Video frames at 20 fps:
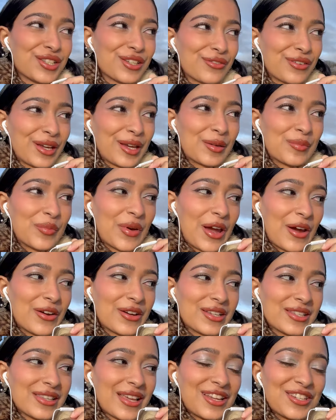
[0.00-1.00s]
living in
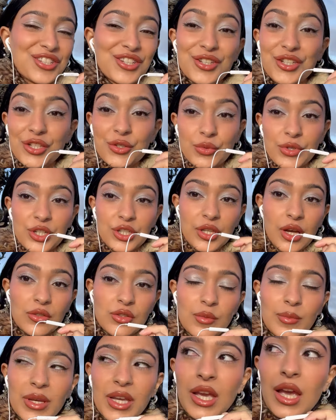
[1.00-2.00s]
Paris, and she just reached out
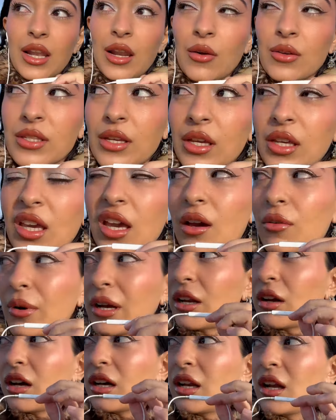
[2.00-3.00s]
to me, and I was like, yeah, why
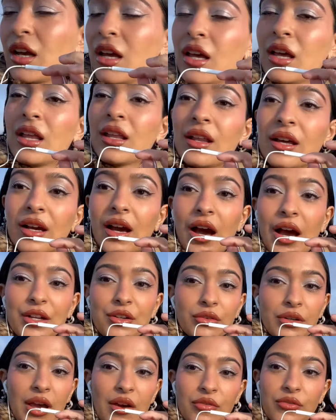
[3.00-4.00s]
not? Like, I
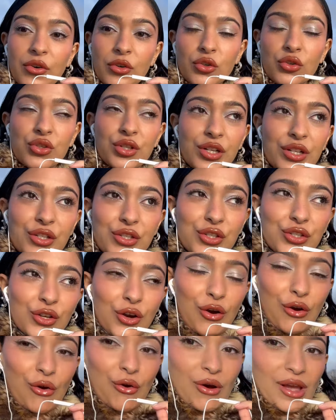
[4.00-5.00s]
don't have photos here,
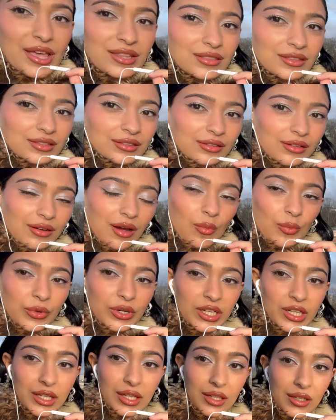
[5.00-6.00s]
so, and look how
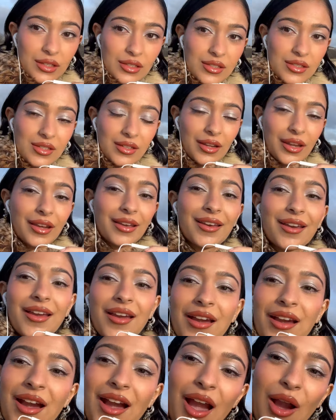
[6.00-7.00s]
pretty it is. Like,
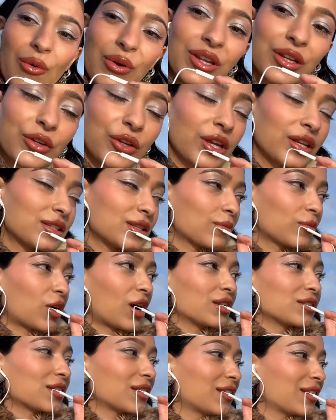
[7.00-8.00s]
I want to create some
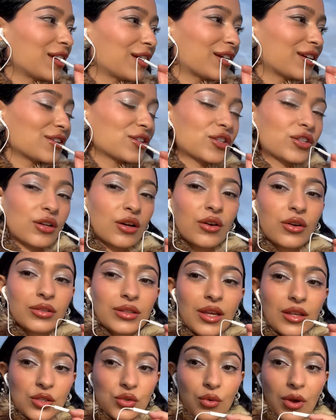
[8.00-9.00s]
content here, so
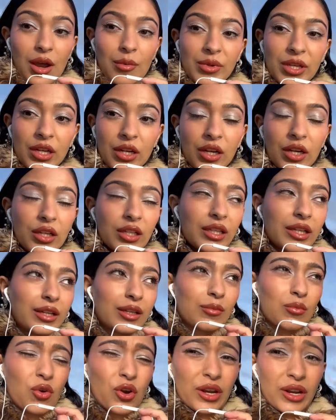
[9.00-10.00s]
that's why I'm here early in
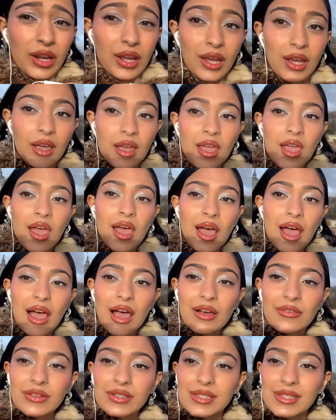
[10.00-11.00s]
the morning. I
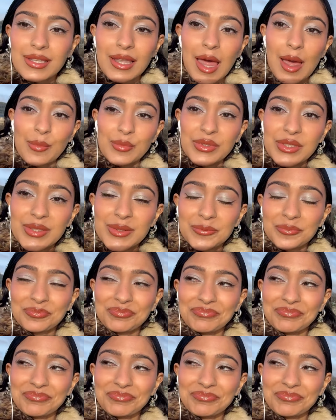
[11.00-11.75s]
haven't slept.